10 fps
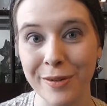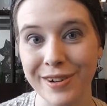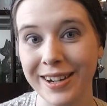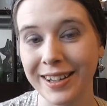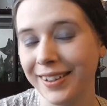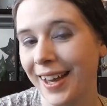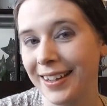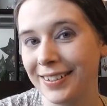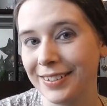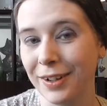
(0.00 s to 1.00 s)
overkill.
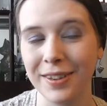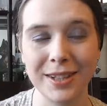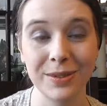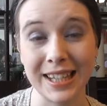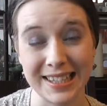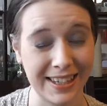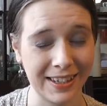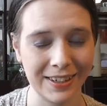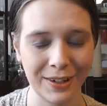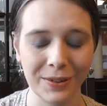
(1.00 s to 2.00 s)
I don't know. That's what they say
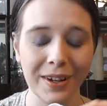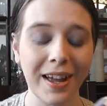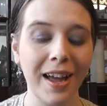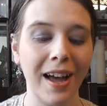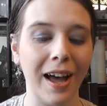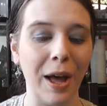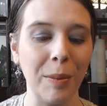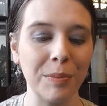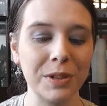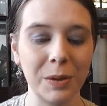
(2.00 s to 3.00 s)
to do.
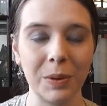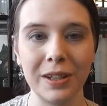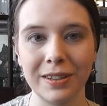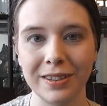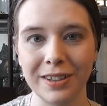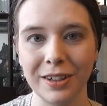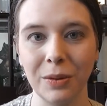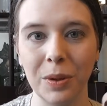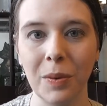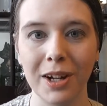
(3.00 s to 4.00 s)
So we
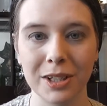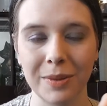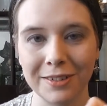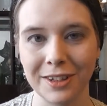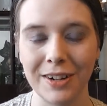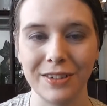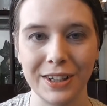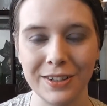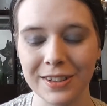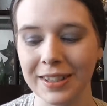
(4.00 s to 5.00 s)
wash them after
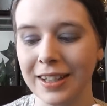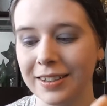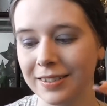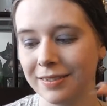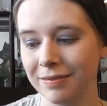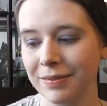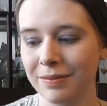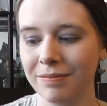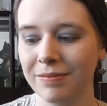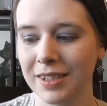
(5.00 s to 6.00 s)
every use and then
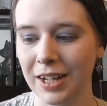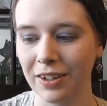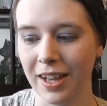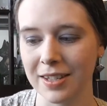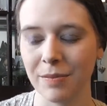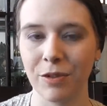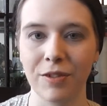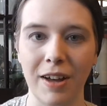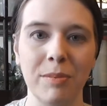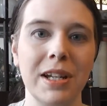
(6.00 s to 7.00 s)
sterilize them for
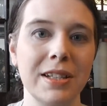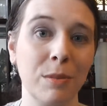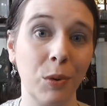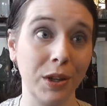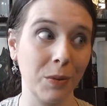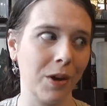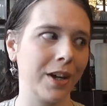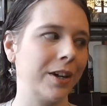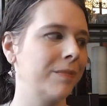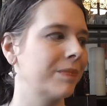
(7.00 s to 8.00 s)
5 minutes in boiling
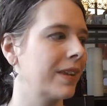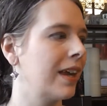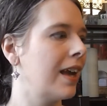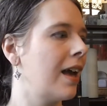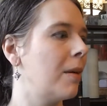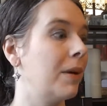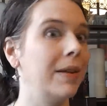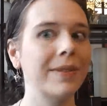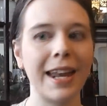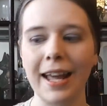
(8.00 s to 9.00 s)
water.
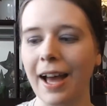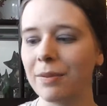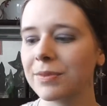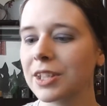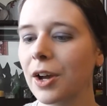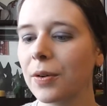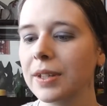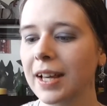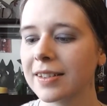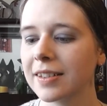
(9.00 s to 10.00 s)
But anyhow, so
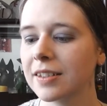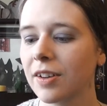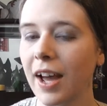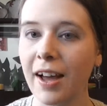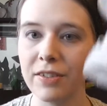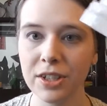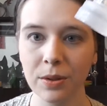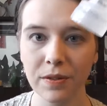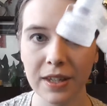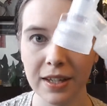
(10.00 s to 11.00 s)
yes, so I have
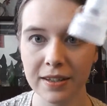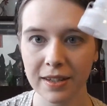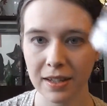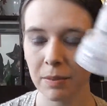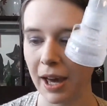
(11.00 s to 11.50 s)
2 of these in the